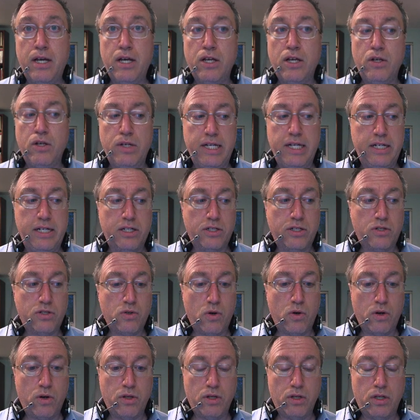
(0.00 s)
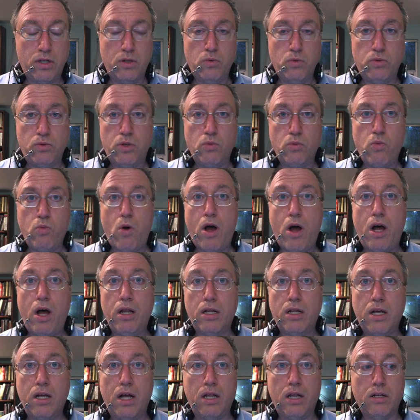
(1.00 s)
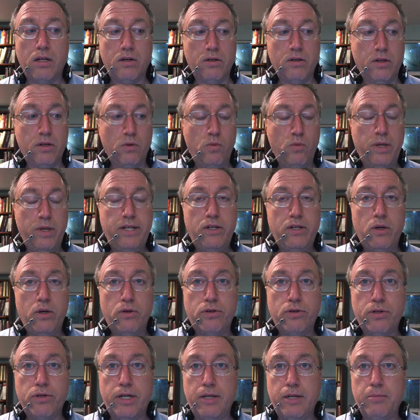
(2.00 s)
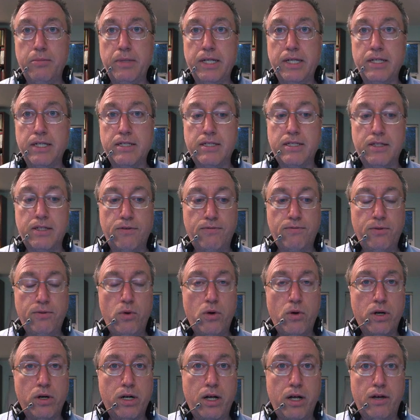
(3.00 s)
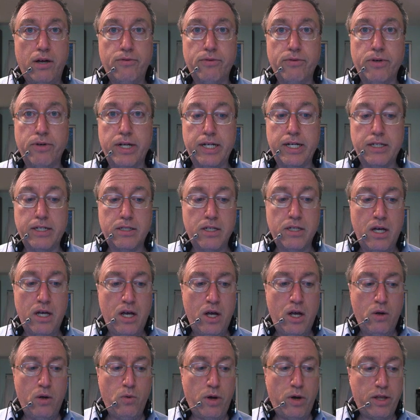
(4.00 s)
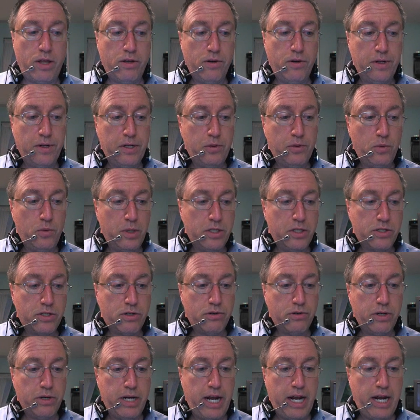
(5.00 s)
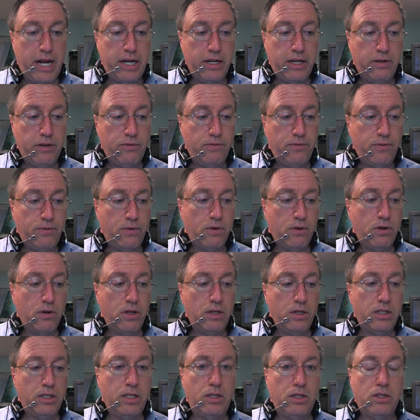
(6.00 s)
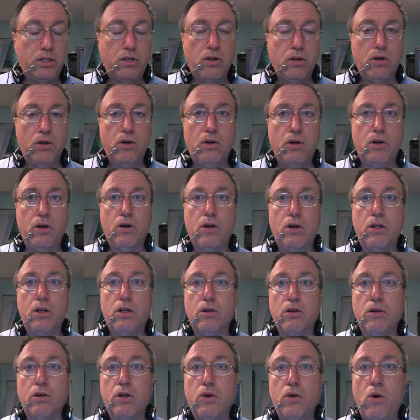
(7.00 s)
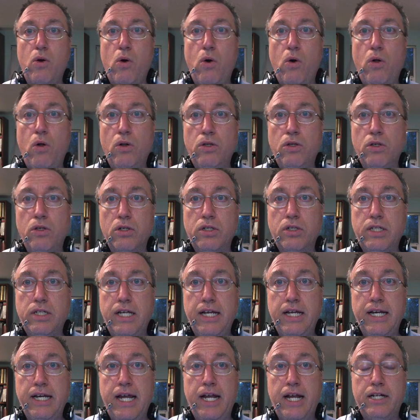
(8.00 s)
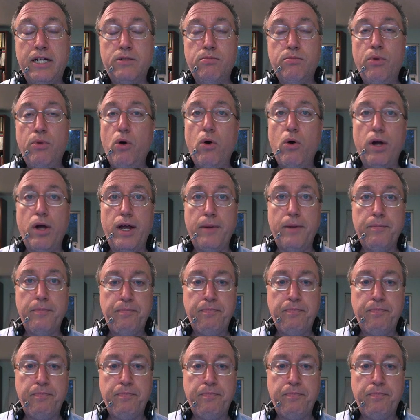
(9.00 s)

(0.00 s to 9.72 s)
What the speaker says: You need to store the wall color, the window treatments, the floor coverings, whether it was created for a little girl or an older teenage boy.